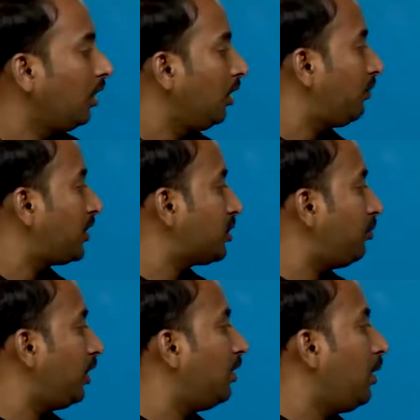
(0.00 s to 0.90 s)
First
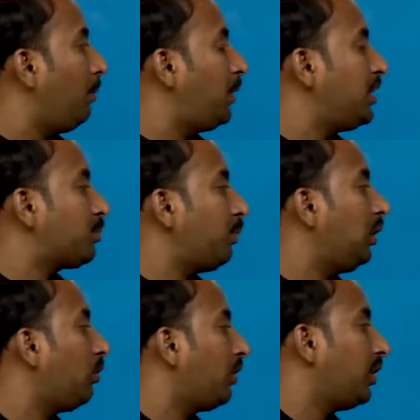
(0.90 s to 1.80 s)
one, principal
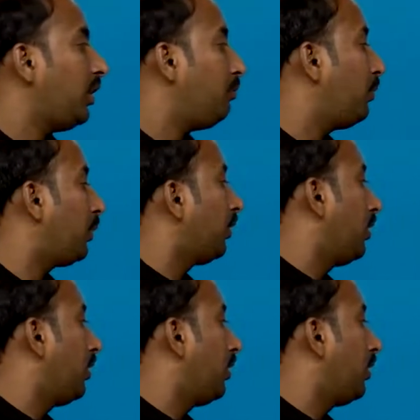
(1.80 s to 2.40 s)
quantum number.